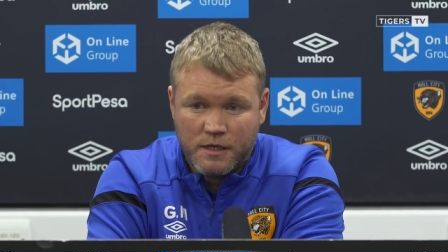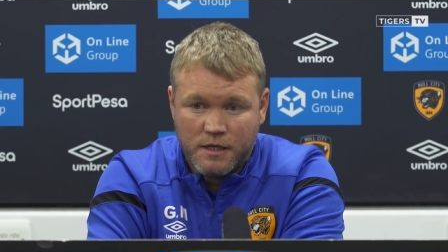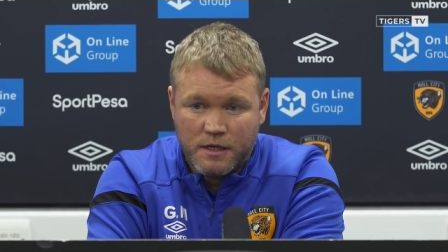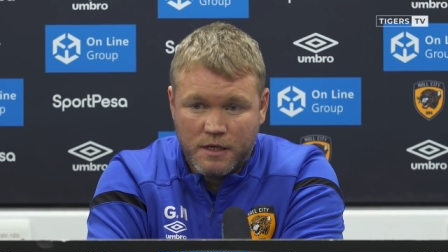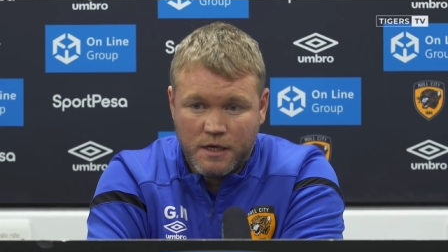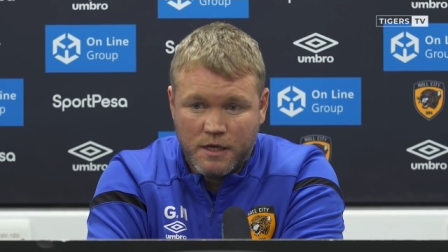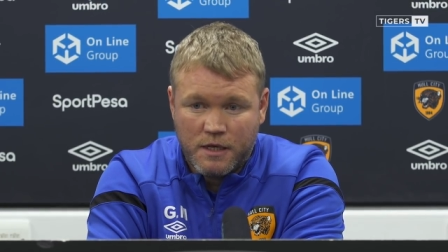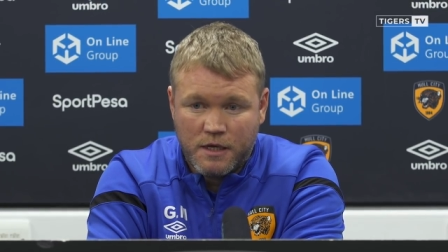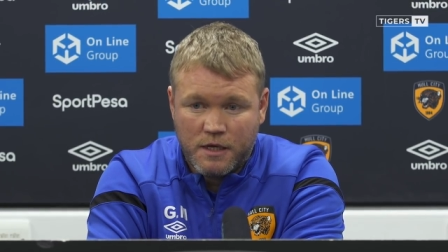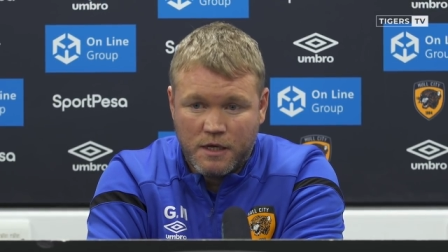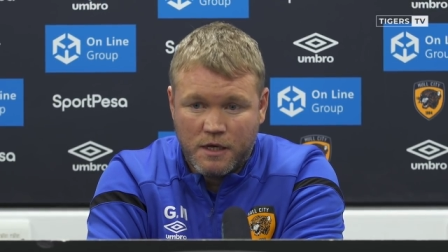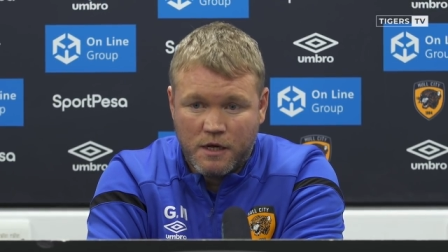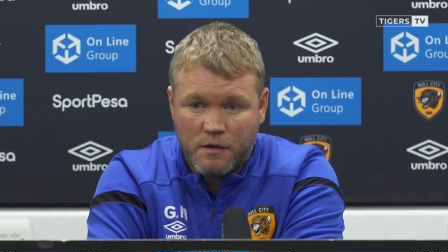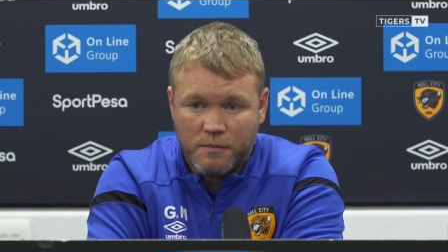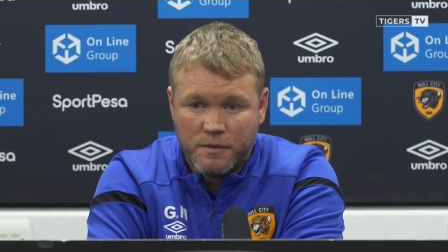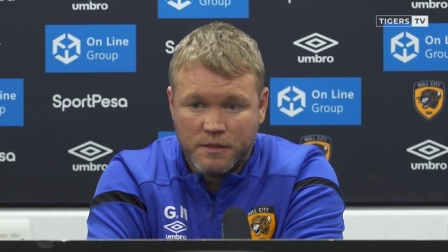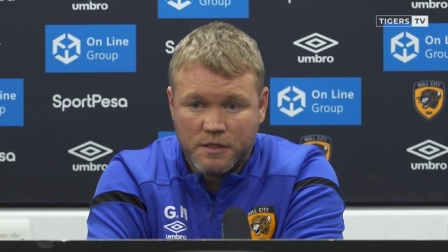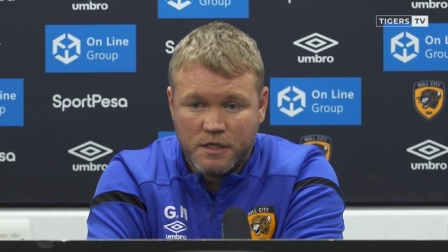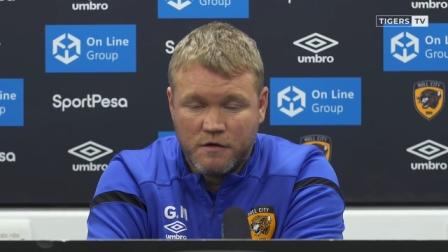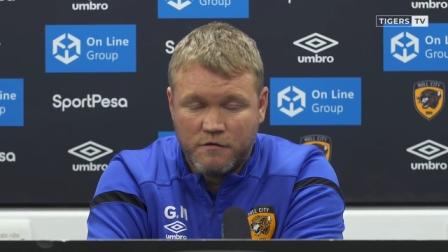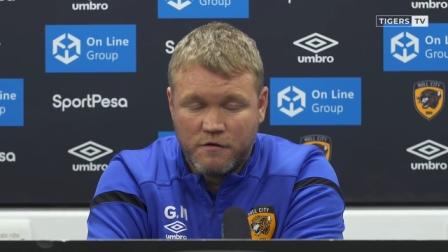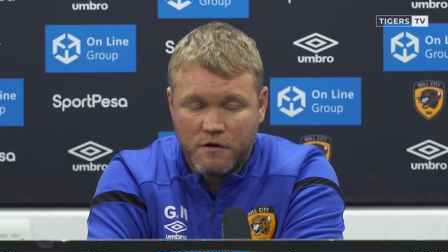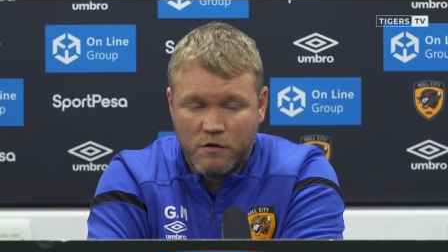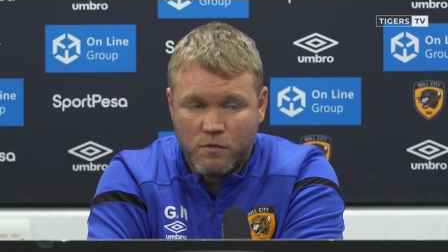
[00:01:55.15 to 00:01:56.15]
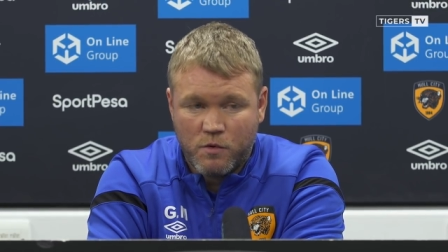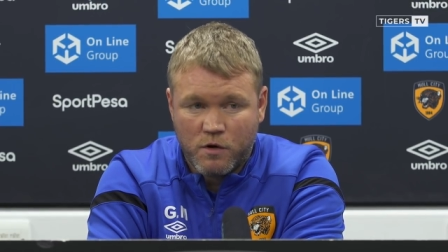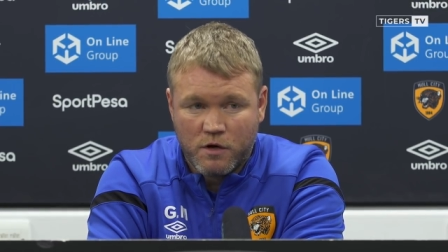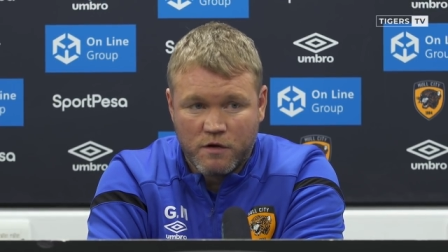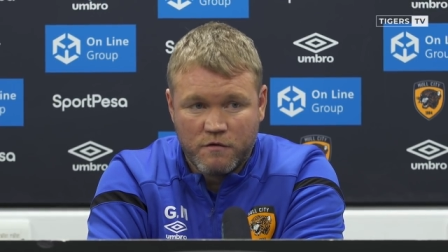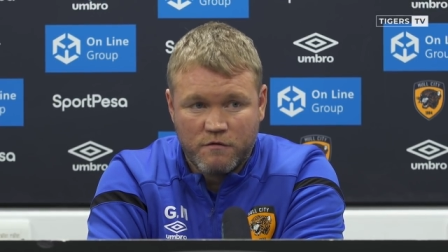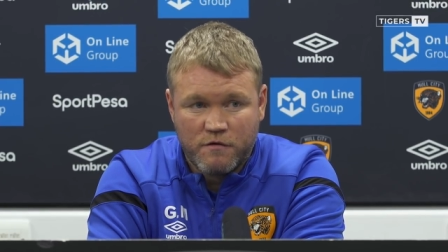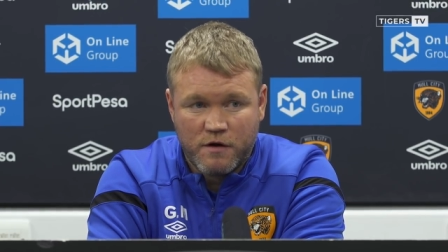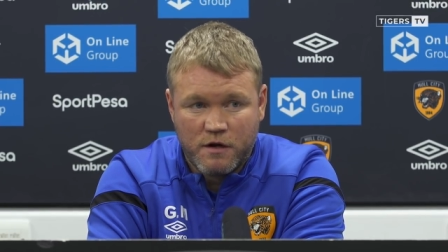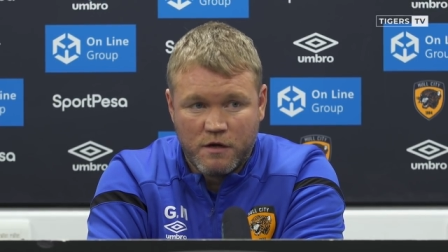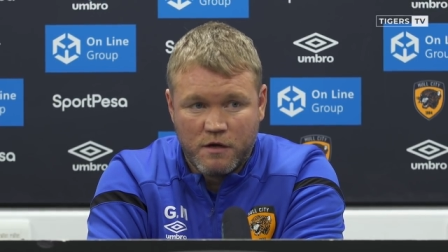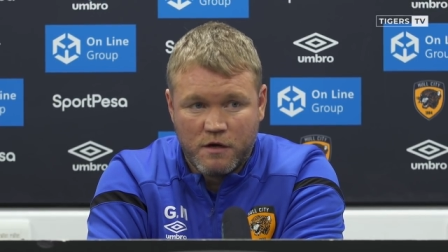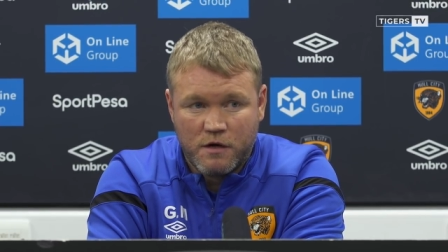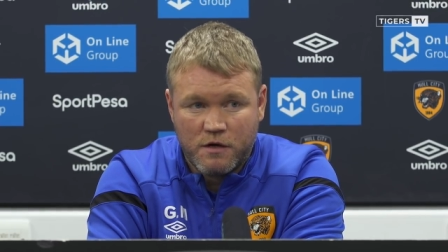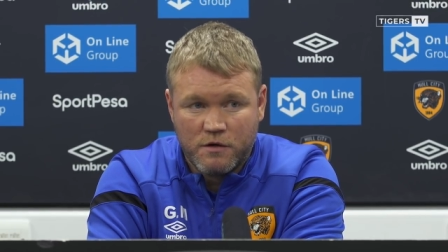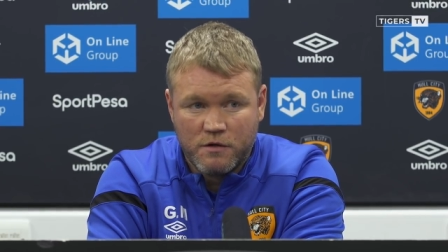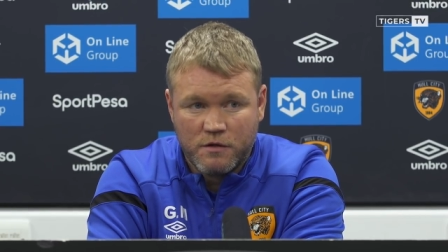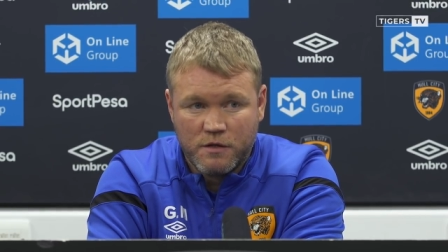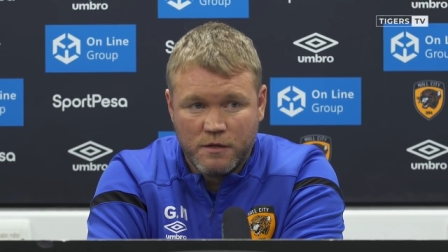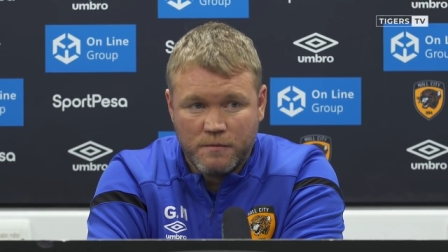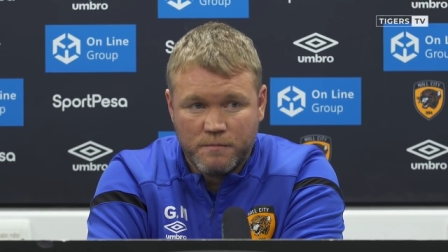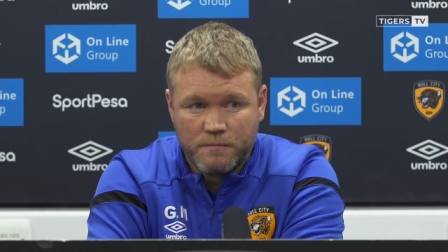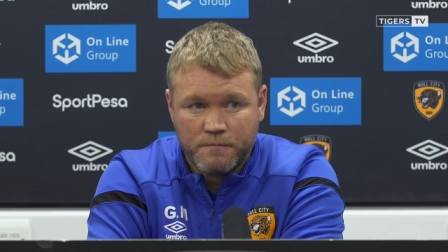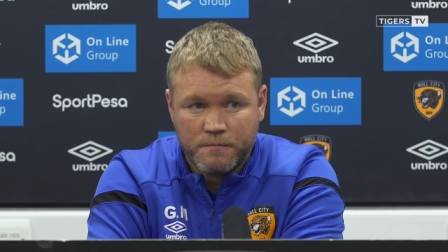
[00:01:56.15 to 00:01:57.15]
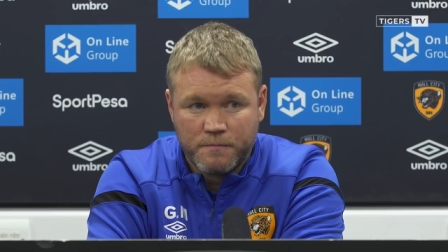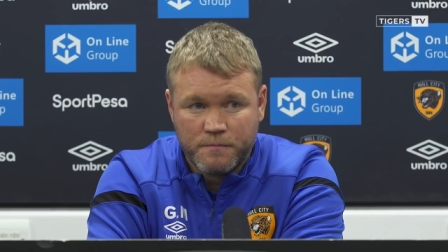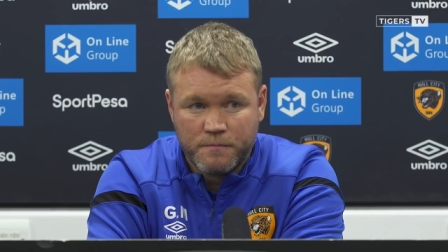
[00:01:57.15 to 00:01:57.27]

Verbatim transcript: and Ehab and David are working very hard on that.